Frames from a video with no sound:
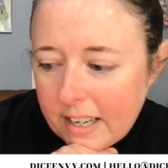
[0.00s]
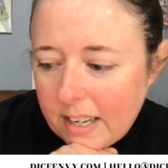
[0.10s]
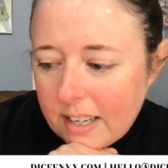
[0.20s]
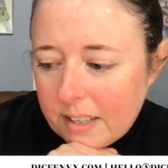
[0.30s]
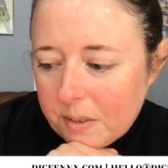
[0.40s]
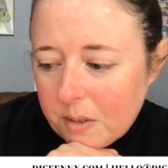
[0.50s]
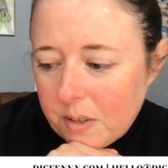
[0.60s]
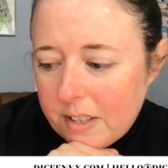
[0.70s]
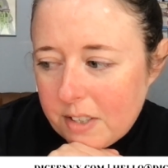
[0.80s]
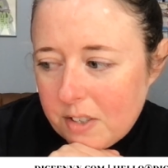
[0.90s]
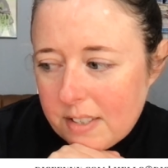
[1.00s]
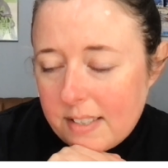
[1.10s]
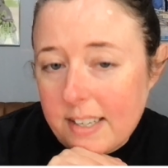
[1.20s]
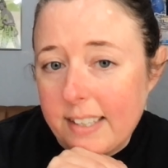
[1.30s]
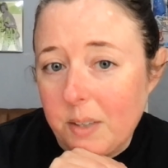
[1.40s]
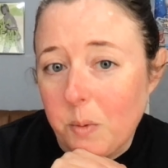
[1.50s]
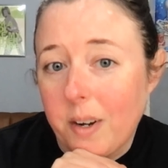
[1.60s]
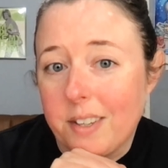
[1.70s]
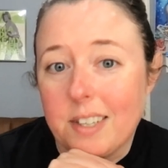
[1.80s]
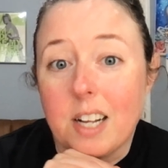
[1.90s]
I don't know. I think she's deciding
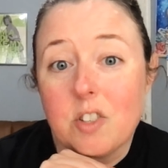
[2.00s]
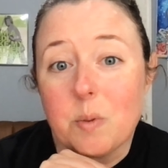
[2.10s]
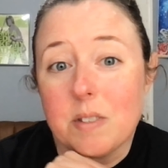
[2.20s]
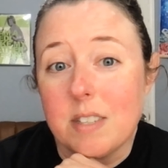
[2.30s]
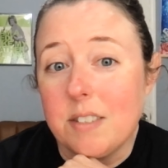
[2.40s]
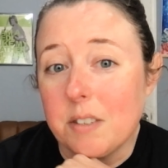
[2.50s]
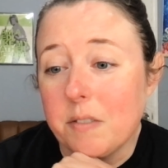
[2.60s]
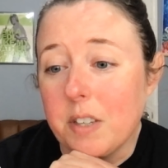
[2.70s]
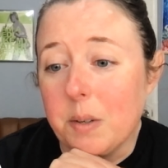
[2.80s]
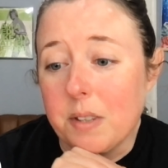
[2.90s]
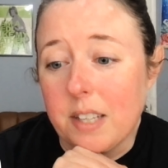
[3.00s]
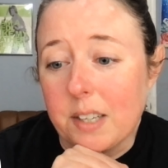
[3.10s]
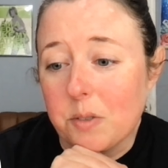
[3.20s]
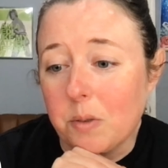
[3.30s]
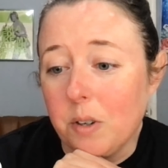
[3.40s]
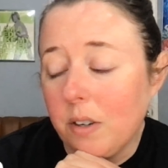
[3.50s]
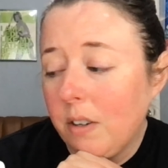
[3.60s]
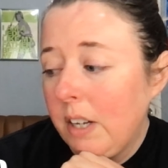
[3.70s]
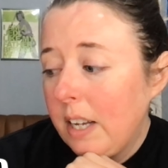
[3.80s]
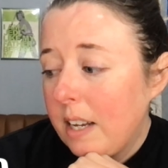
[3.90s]
whether or not she wants to interfere with the next roll.
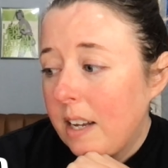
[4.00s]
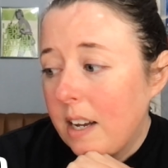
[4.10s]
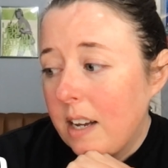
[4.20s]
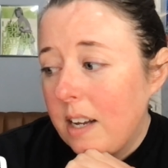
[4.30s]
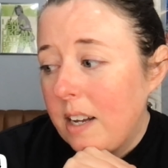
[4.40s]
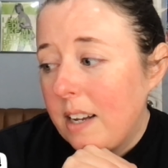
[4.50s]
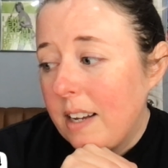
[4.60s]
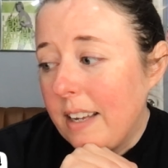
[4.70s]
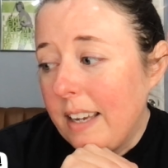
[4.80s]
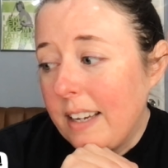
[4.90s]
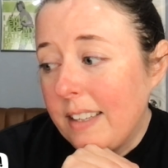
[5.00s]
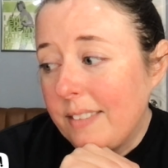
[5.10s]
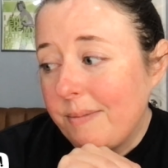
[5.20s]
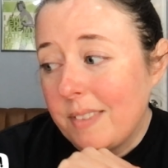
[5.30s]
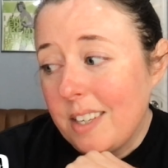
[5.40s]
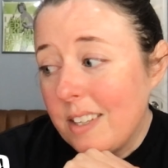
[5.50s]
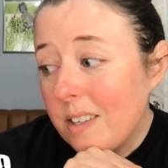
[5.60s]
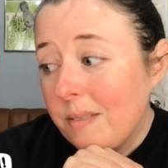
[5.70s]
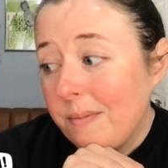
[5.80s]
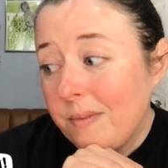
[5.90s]
And, you
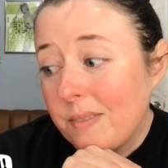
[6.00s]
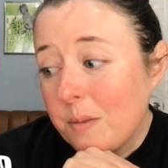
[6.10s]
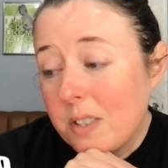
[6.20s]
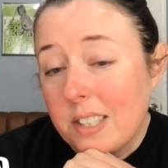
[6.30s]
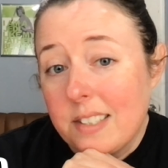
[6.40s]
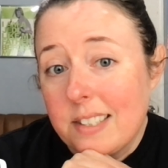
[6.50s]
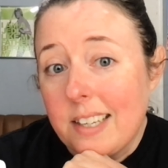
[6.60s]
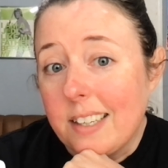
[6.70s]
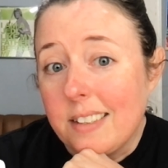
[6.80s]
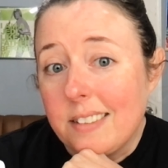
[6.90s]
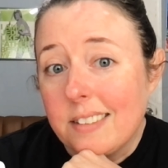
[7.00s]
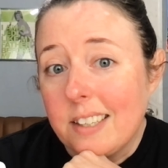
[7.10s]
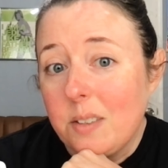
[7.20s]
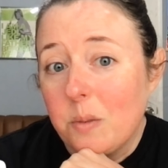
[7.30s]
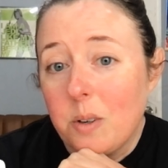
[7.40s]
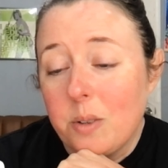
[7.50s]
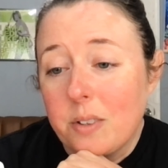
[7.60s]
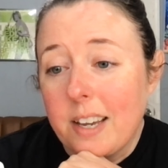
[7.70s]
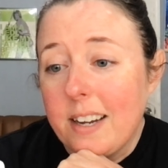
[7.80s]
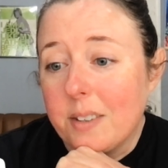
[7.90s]
know, I'm just going to say it. Kitten rolls
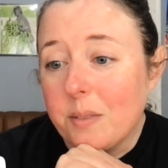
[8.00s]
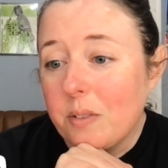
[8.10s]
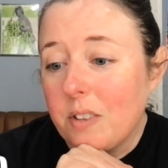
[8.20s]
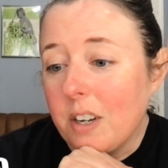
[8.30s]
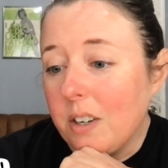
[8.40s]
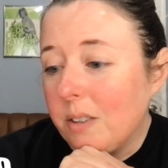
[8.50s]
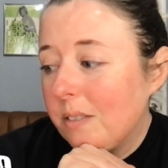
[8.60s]
count. So